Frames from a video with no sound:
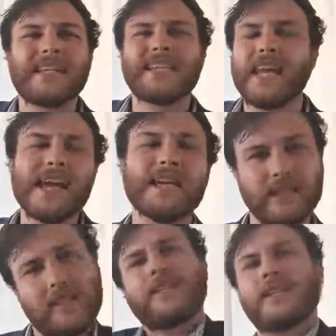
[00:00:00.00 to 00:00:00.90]
their
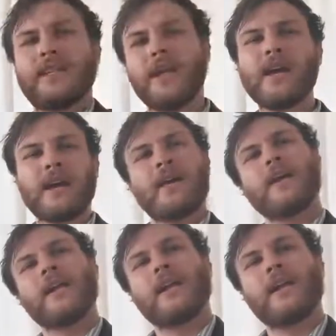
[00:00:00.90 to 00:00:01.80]
tears.
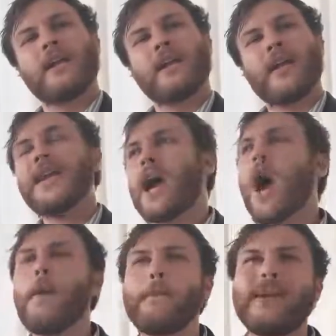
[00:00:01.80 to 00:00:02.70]
He
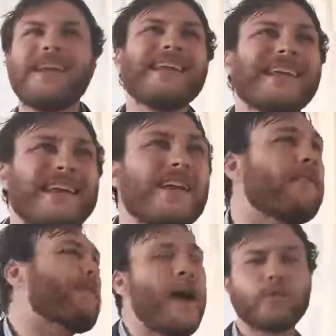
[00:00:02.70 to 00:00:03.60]
can't
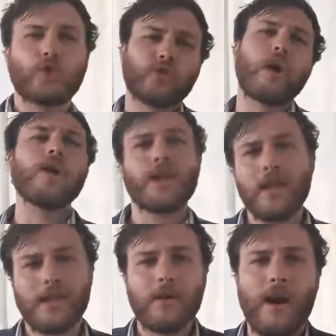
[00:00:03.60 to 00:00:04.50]
believe how
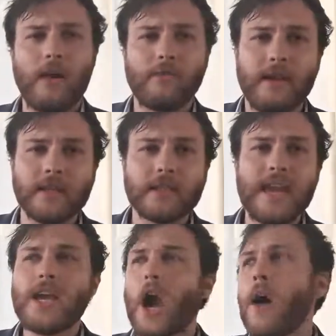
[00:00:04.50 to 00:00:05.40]
drunk Ethan Ralph is.
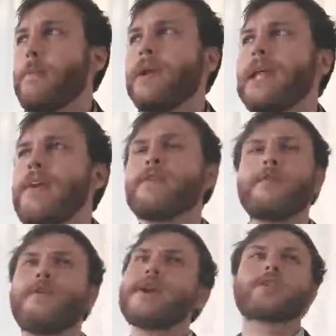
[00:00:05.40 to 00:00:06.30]
He can't believe
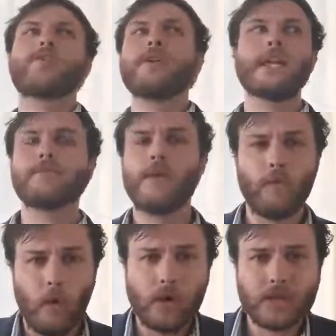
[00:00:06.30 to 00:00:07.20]
the victory that's
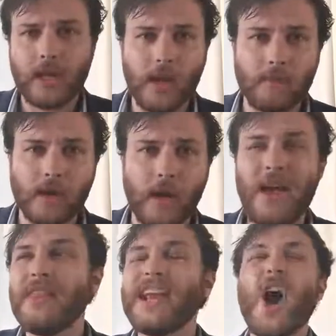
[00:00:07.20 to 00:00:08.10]
been wrought to him, you
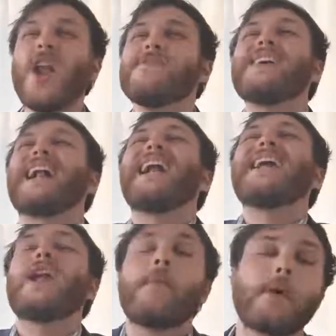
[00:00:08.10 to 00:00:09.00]
know. They can't even
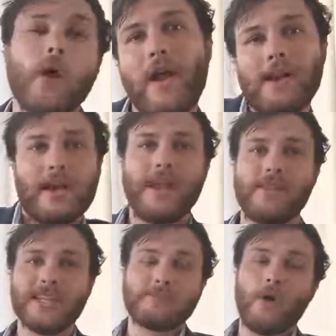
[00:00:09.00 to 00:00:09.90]
clean up correctly
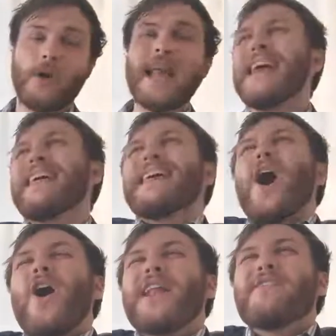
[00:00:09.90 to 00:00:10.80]
at this point. They
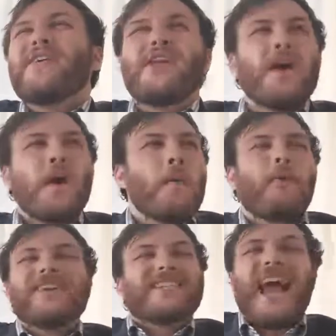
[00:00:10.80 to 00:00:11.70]
can't even
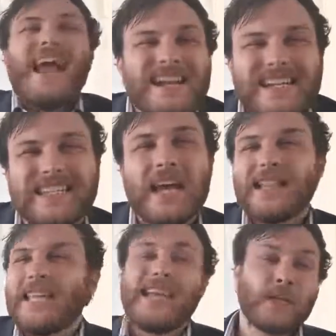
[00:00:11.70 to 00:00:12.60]
pretend
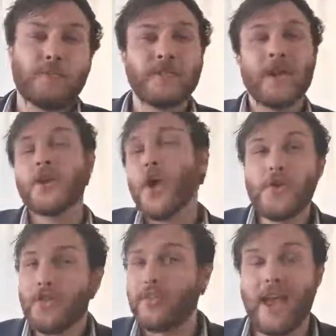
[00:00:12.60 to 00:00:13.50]
that this was a
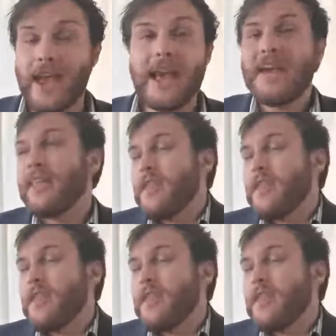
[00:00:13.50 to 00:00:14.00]
good thing.